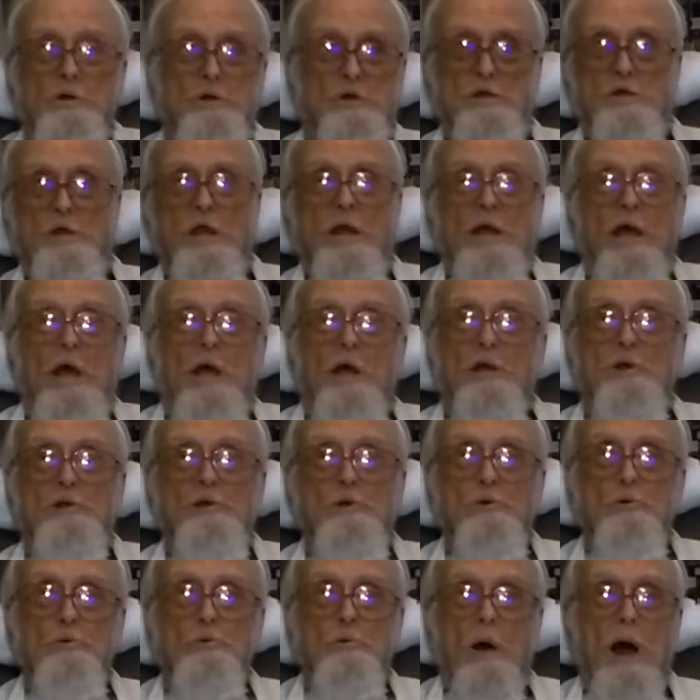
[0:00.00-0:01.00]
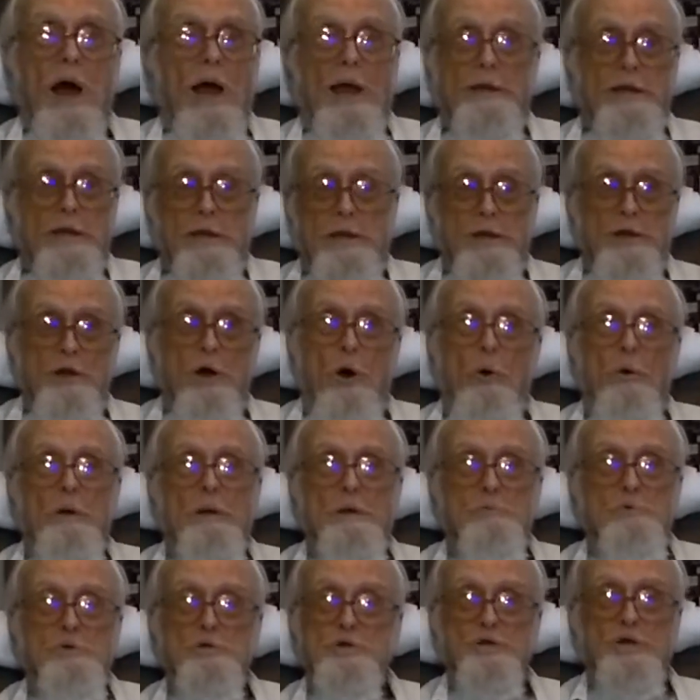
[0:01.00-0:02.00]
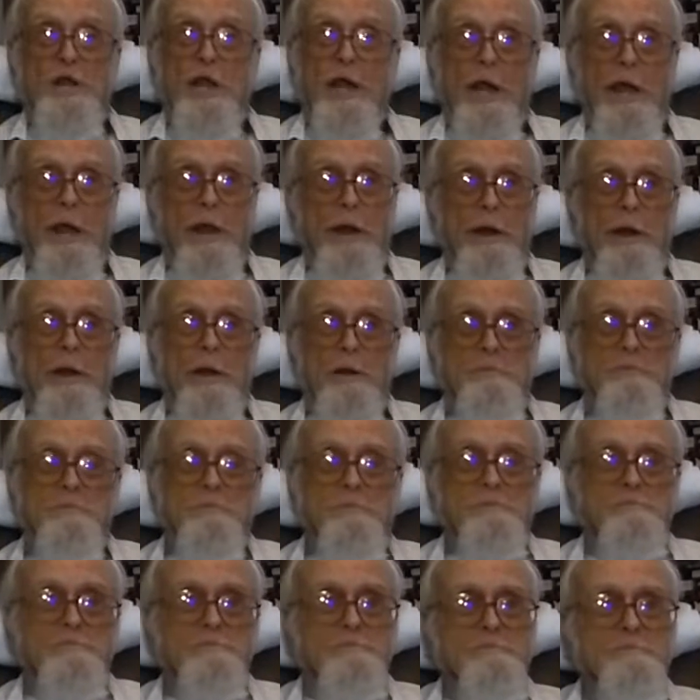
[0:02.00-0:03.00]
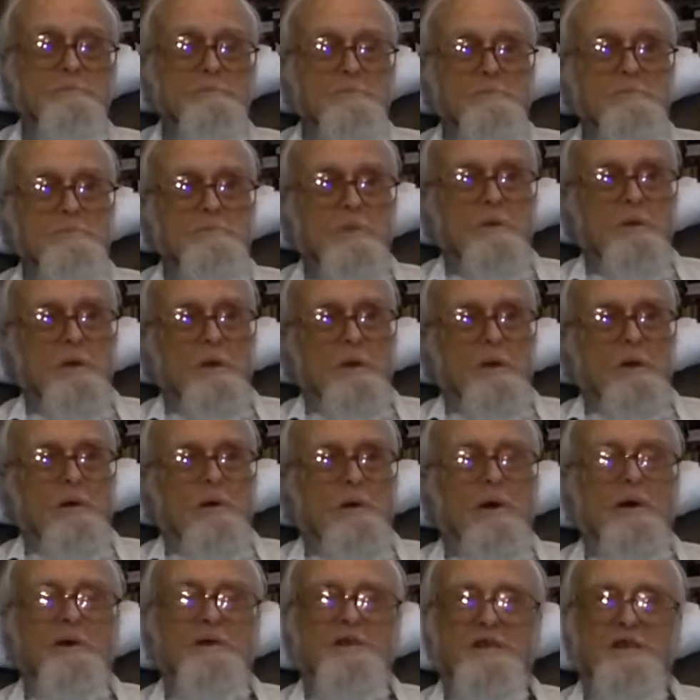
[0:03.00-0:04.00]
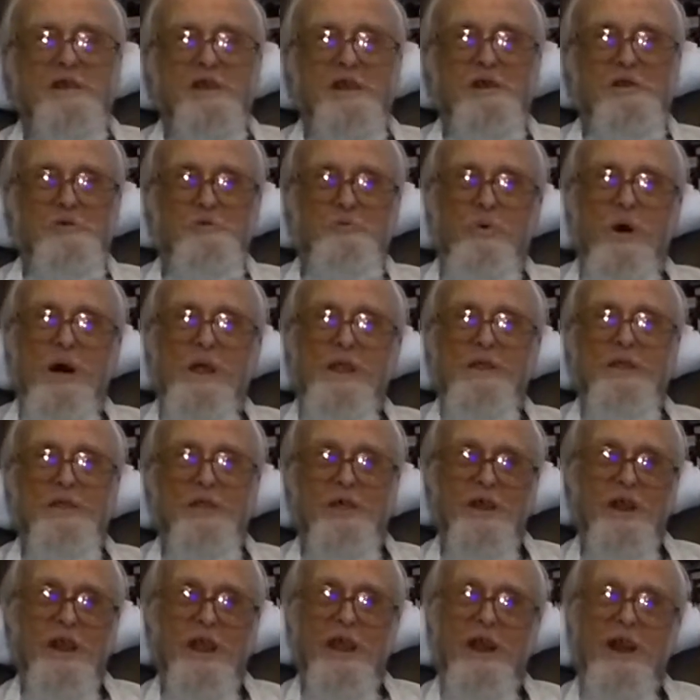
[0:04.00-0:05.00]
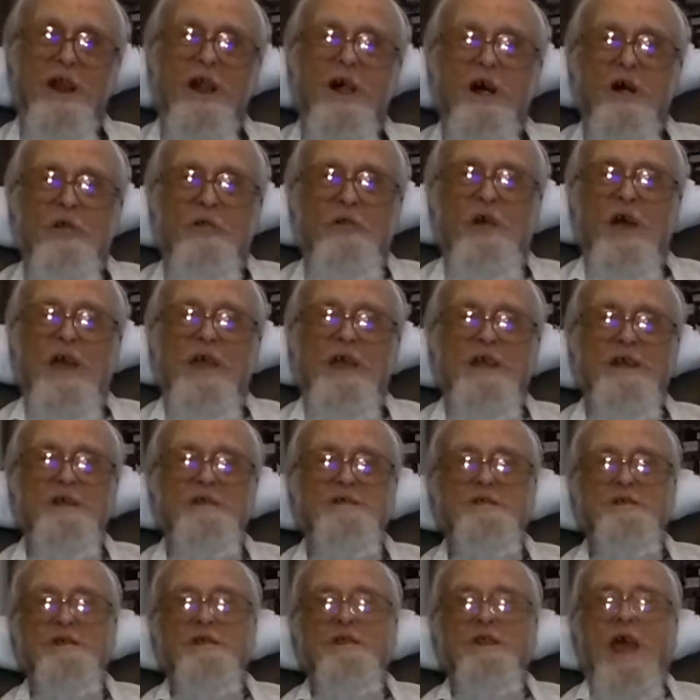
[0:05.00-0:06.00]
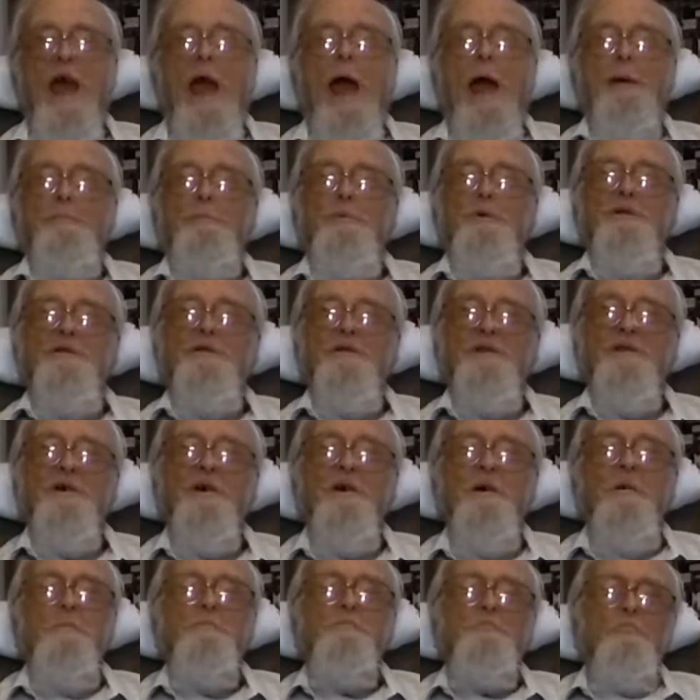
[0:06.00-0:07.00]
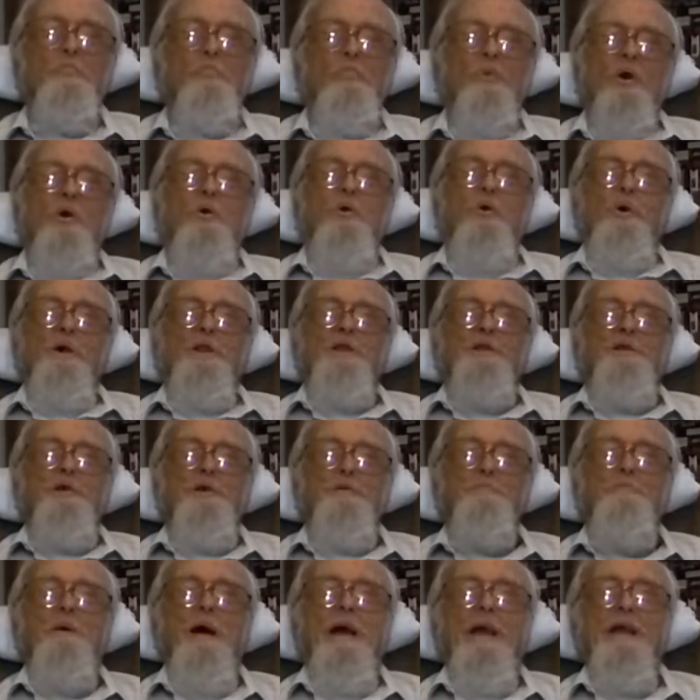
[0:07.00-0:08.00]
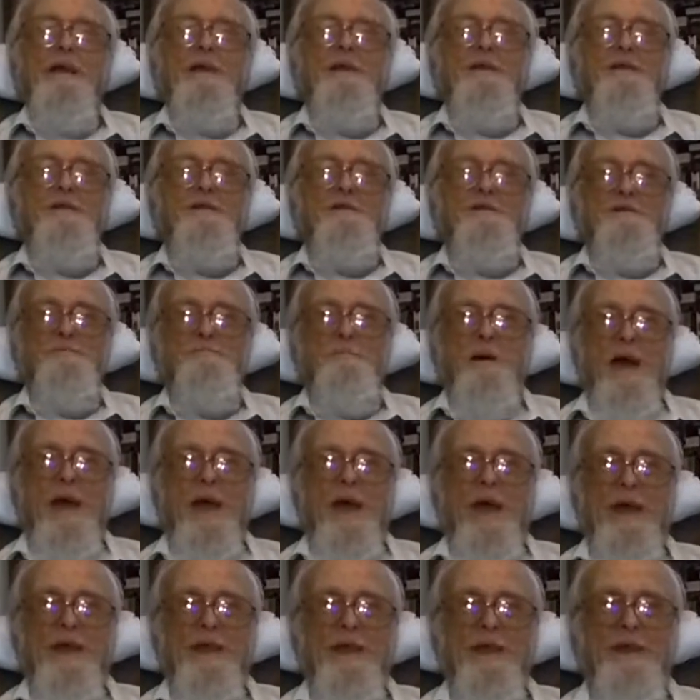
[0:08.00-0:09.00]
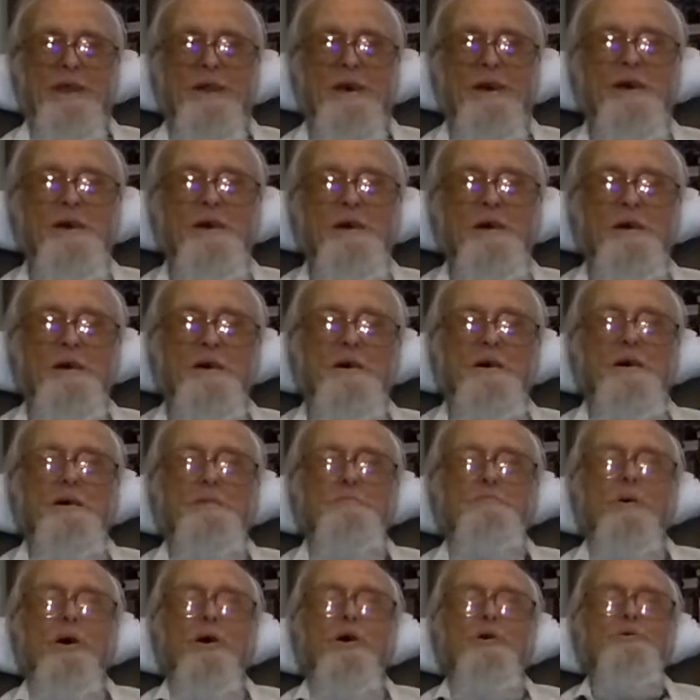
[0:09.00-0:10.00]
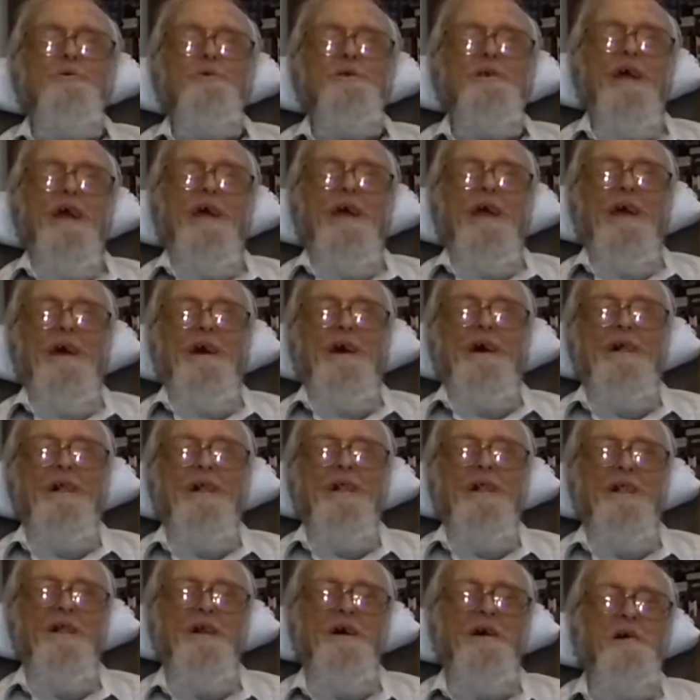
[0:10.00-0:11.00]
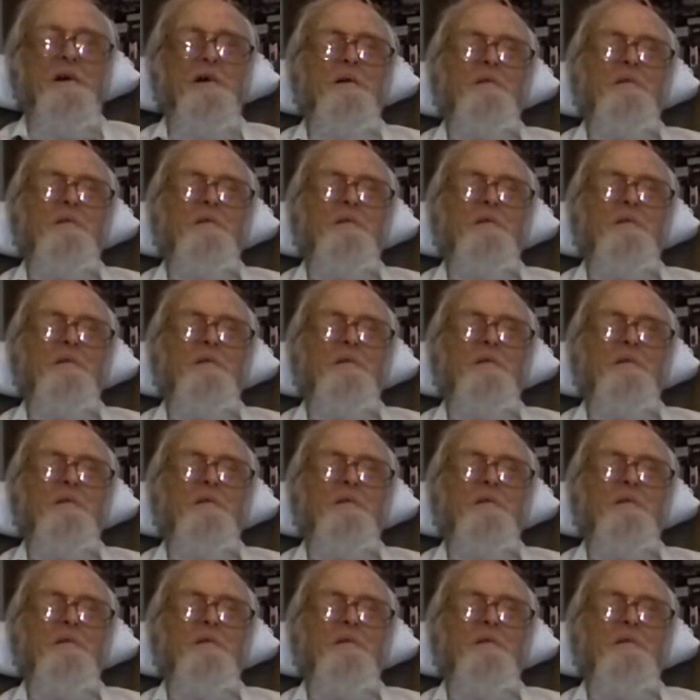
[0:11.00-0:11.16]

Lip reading: What could they do? I didn't know he was dead. That's just one of the little things that happens when you're maintenance man in a motel.